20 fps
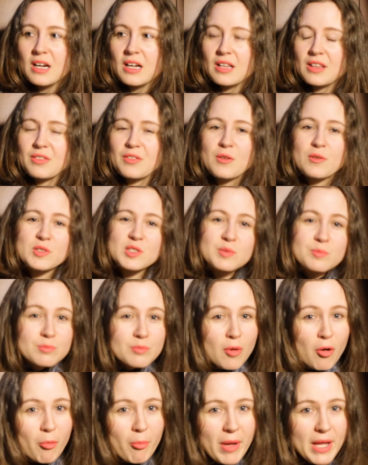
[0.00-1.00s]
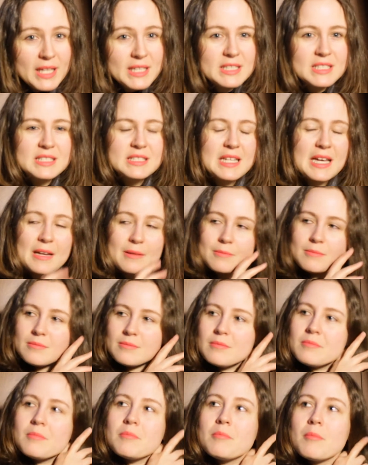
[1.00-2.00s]
those moments that
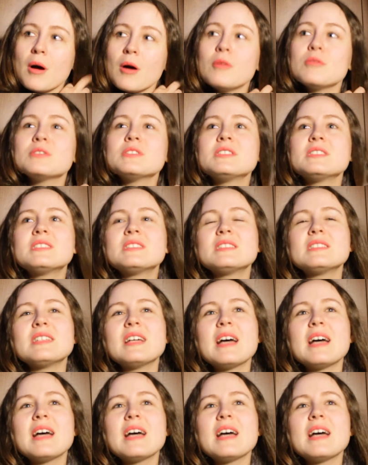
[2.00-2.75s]
most